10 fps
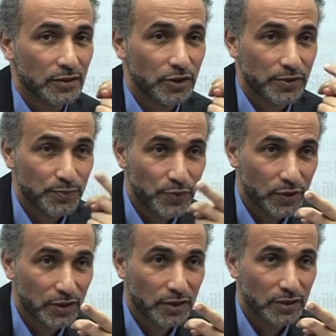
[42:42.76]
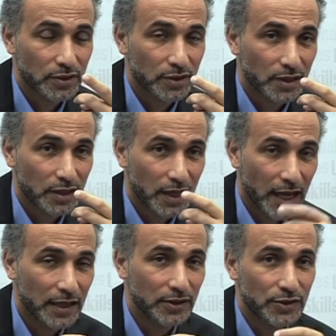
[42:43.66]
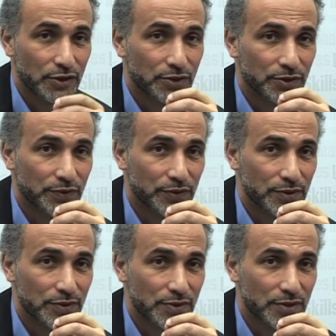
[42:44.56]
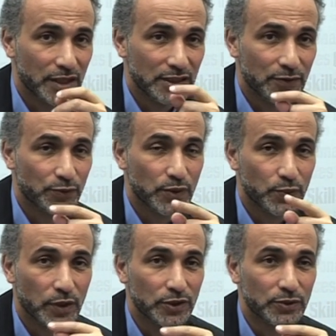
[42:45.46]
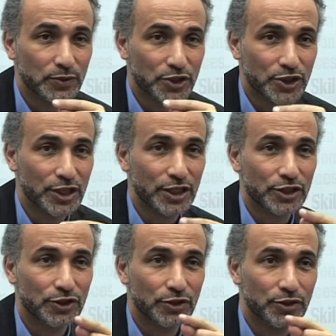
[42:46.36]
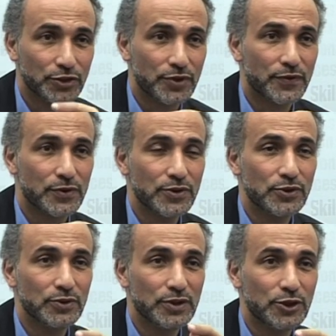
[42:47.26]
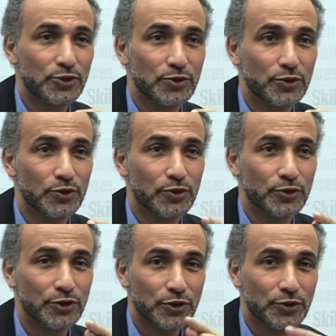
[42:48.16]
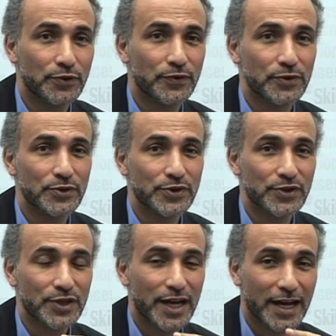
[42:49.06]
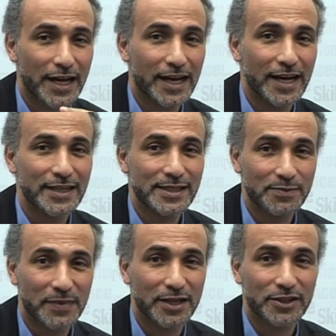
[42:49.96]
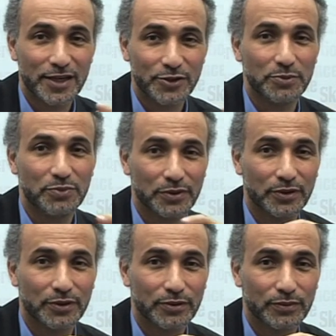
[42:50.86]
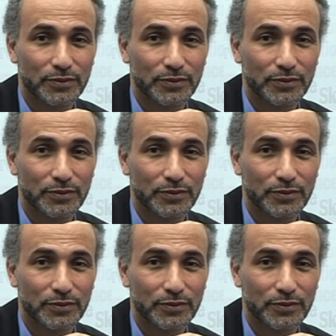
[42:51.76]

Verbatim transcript: the book and the universe. And if you want to change the universe, you need to know the universe as much as the book.